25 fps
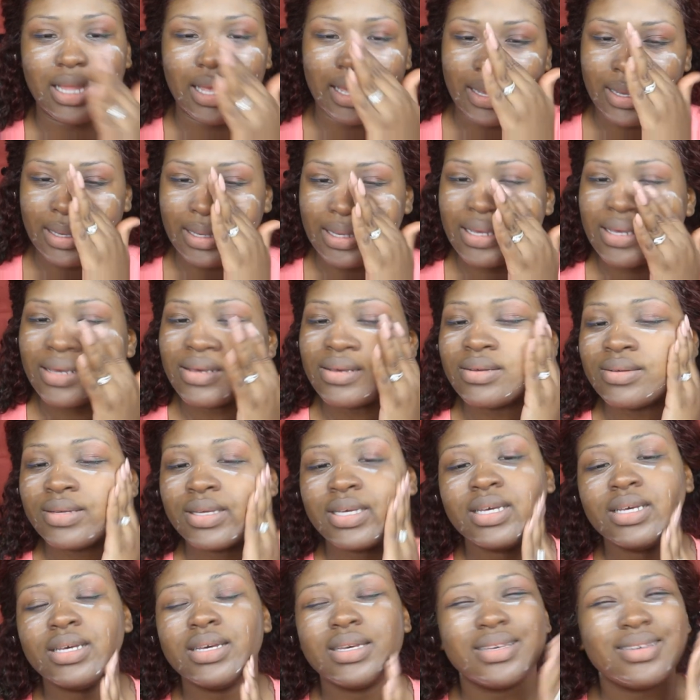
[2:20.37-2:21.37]
Like,
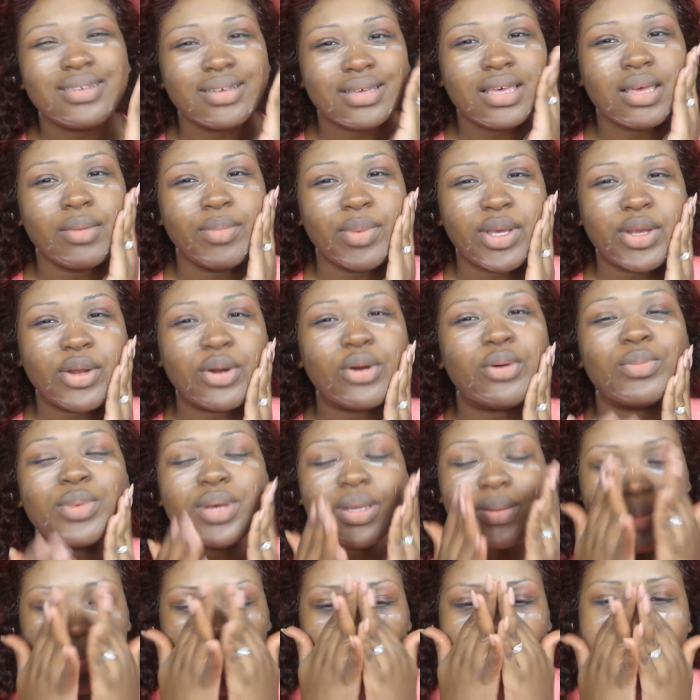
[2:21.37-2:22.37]
it be your own
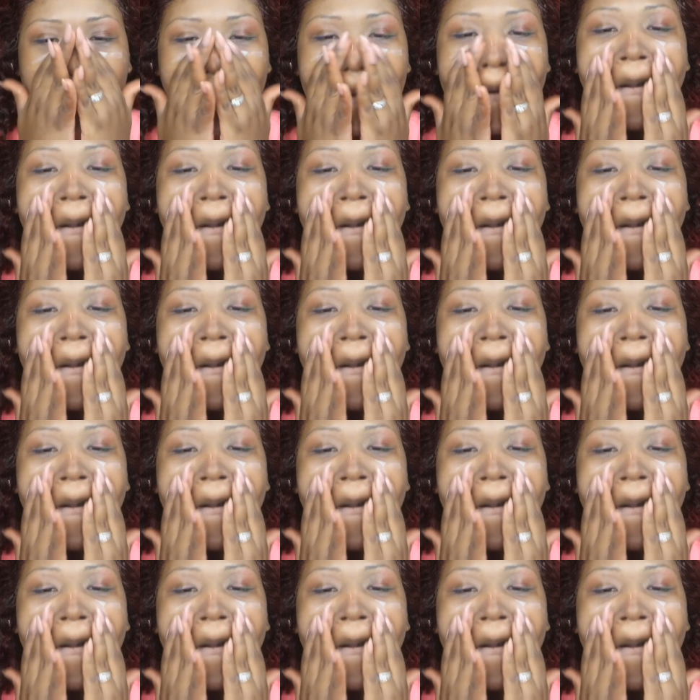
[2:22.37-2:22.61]
people.